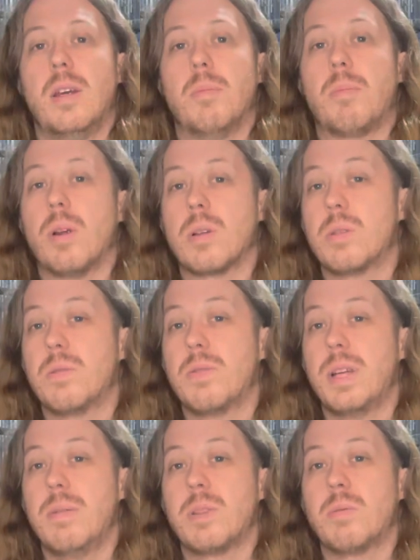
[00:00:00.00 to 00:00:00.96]
personal
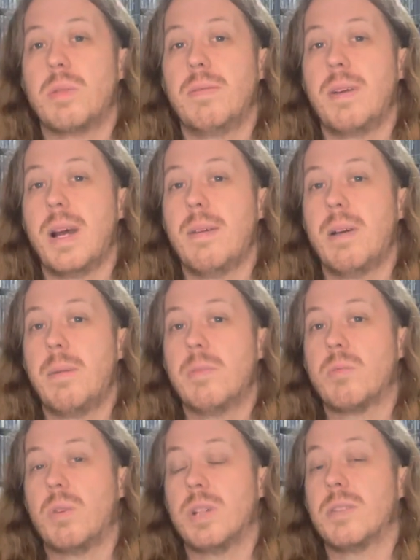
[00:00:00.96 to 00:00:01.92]
favorite 25
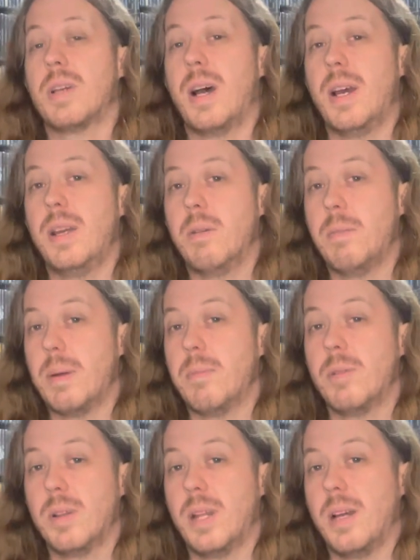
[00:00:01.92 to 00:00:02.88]
albums, the ones I
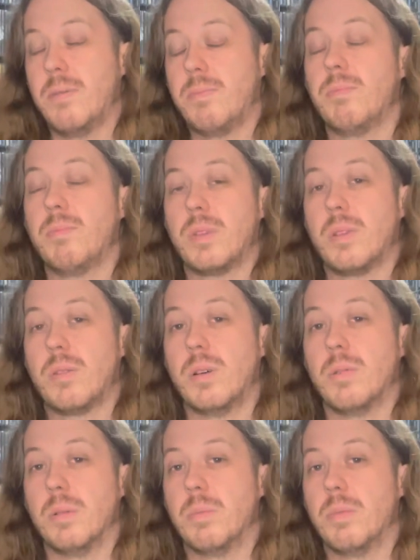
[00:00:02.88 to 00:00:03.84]
remember that I
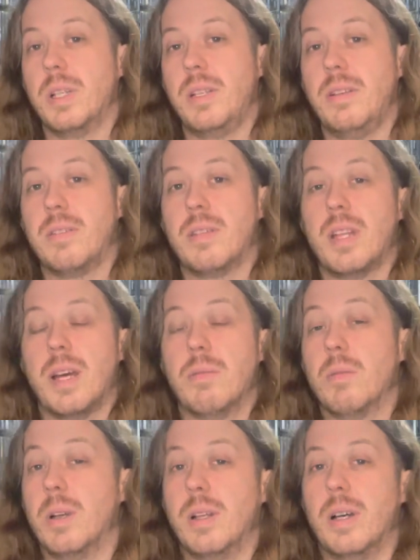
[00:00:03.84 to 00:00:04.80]
thought were pretty decent, that I
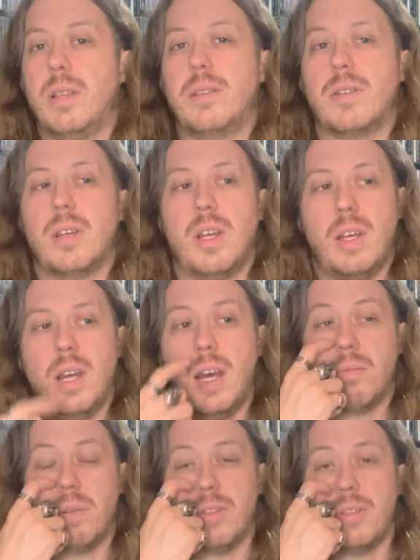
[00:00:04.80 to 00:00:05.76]
really liked, and
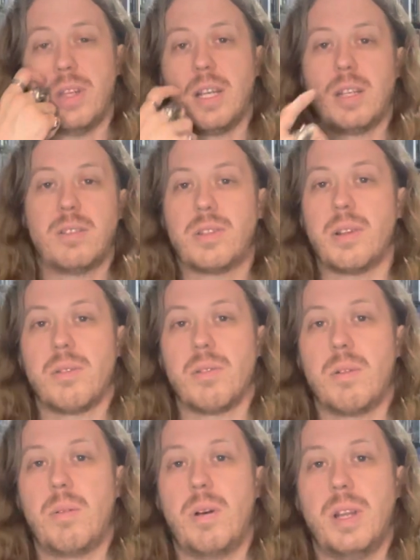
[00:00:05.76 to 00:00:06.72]
the ones that I could still
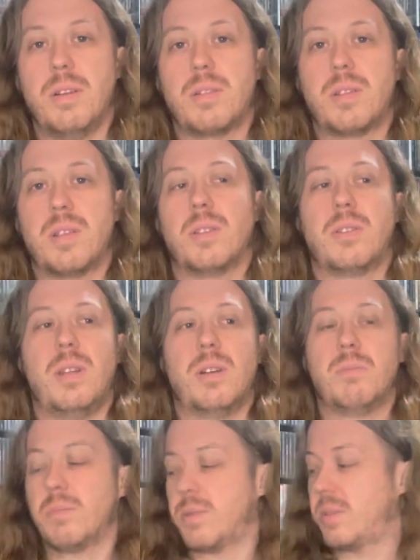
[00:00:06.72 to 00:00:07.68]
throw on. And there's, you
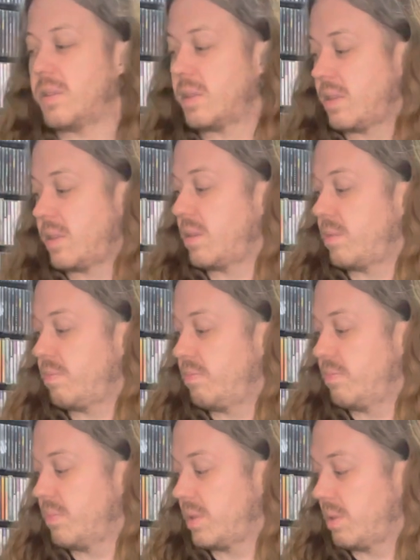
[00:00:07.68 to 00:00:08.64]
know,
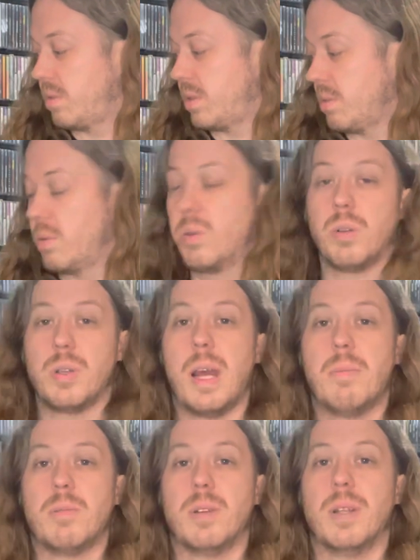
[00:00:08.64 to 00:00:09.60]
some cool
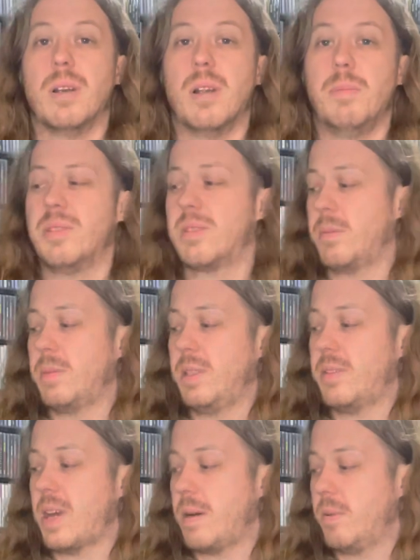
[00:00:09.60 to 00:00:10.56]
jams on there. I mean, some of
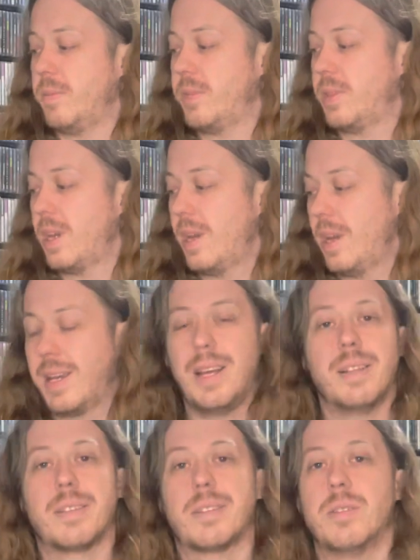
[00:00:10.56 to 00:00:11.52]
these albums can't
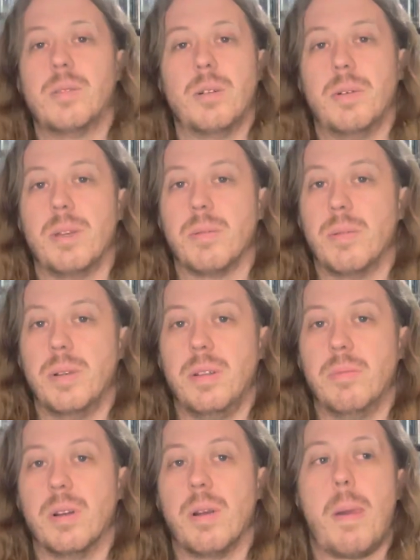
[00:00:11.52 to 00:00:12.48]
listen to all the way through
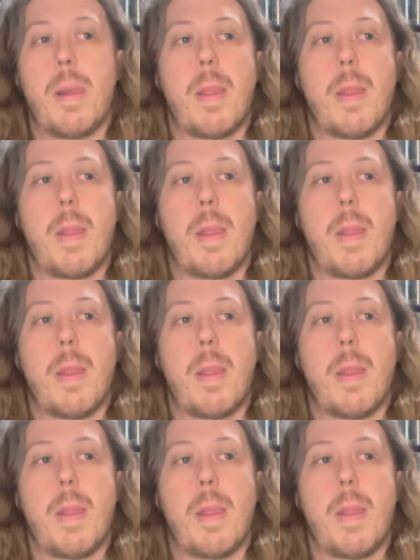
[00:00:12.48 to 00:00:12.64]
anymore.